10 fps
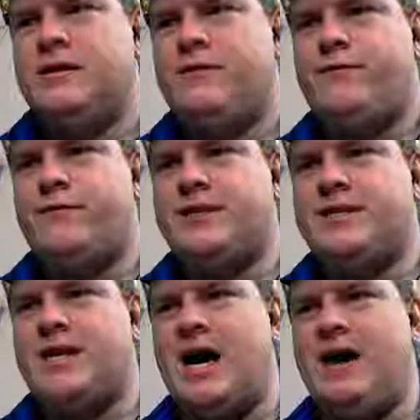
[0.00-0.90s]
from the
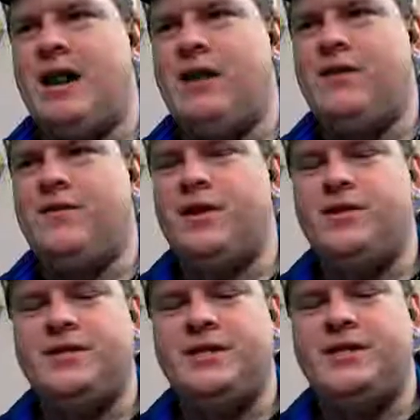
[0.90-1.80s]
side. I love the little
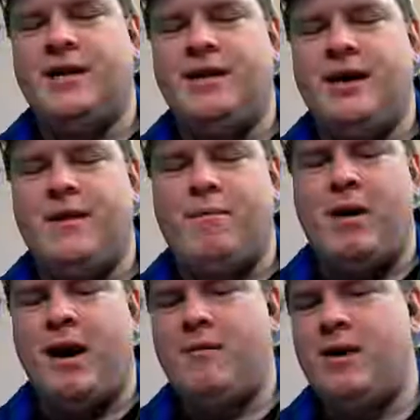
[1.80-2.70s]
detailing on the
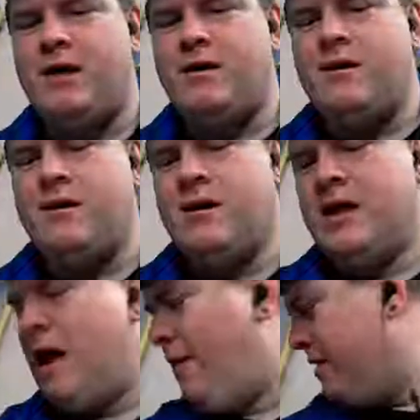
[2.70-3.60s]
bottom here.
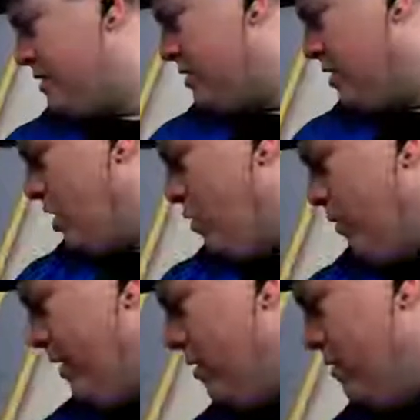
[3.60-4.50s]
And this is to go
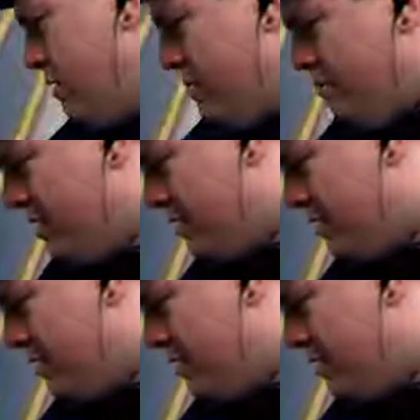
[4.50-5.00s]
with our piece